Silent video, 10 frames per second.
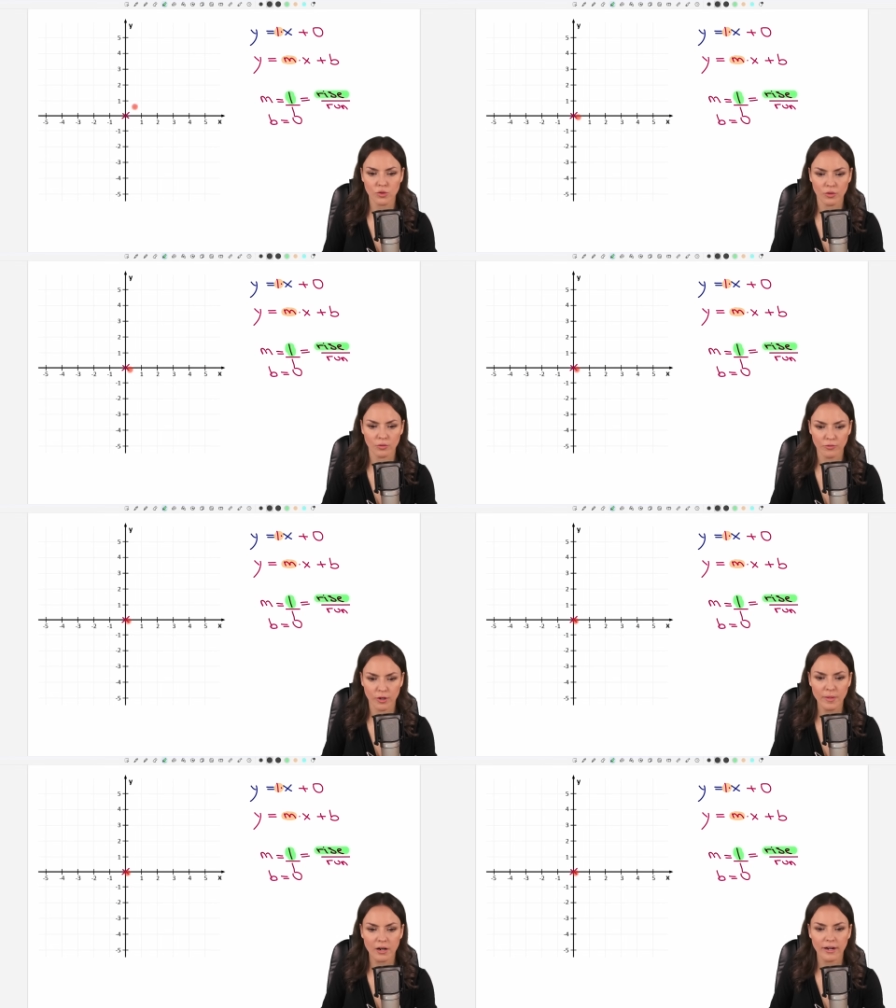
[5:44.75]
so
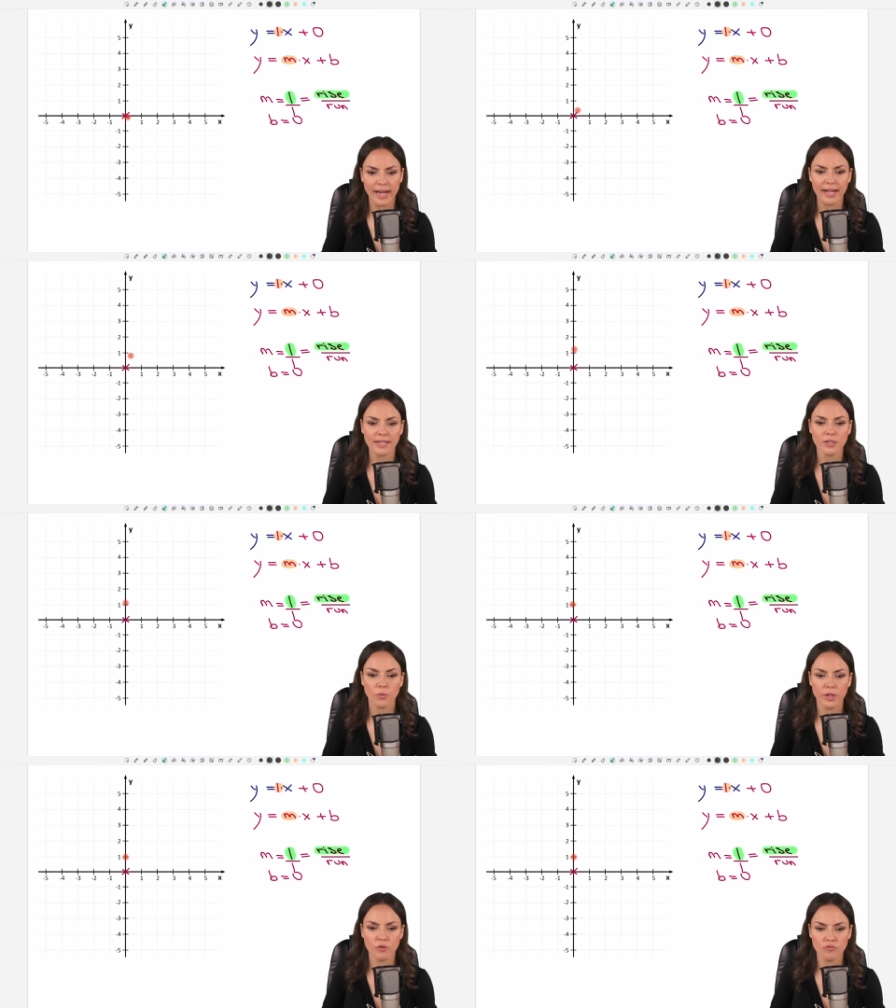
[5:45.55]
from our x,
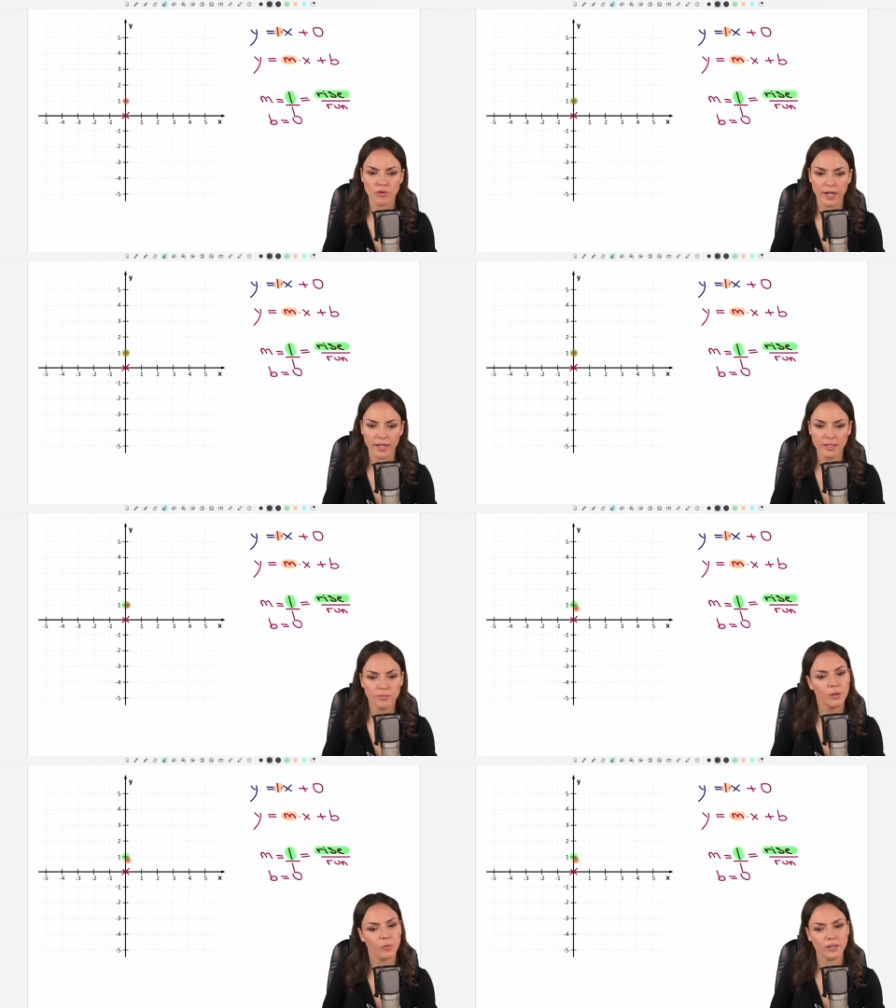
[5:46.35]
we rise
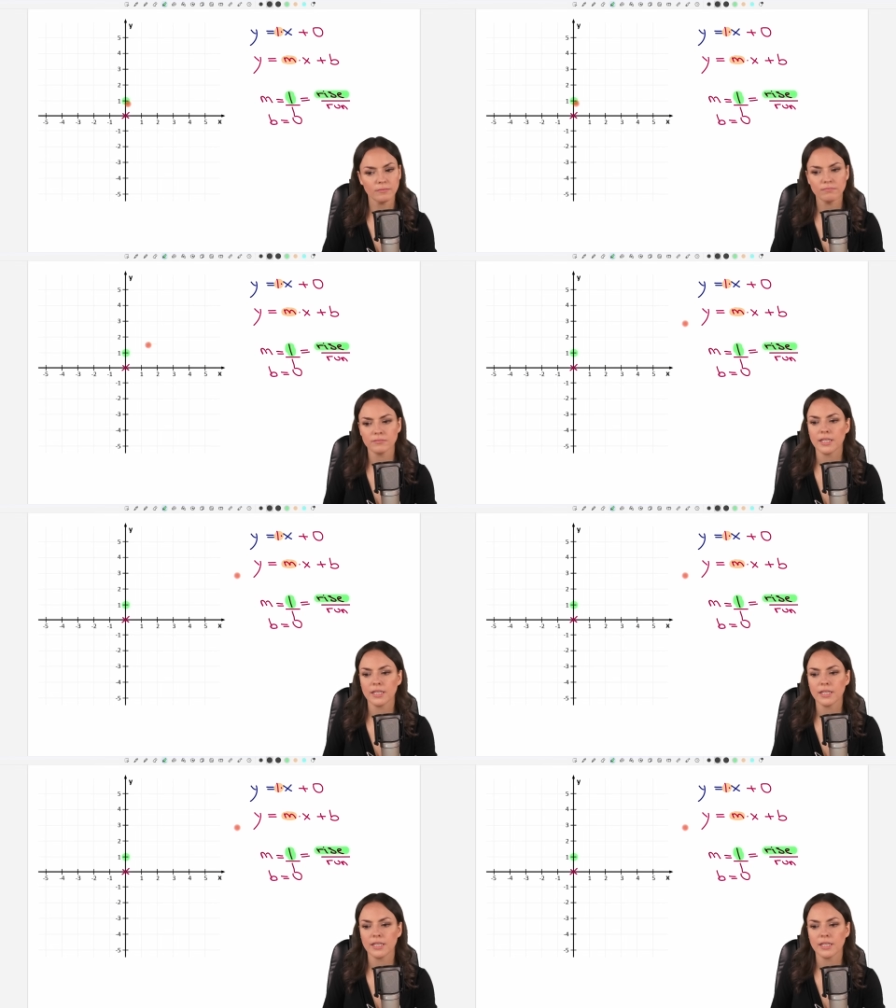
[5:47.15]
by 1.